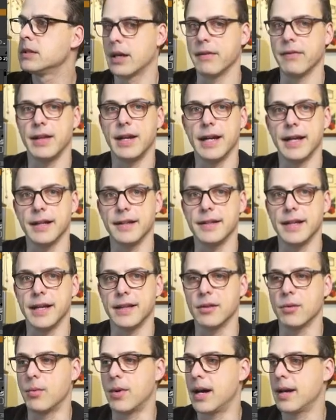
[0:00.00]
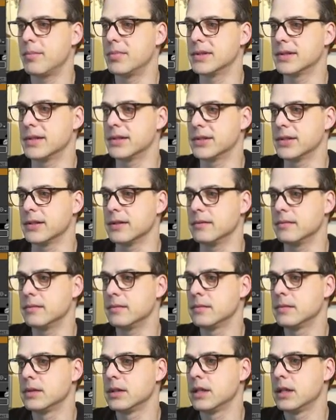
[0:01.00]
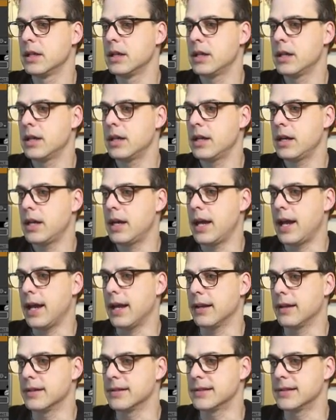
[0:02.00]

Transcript: And then I can take the Y position and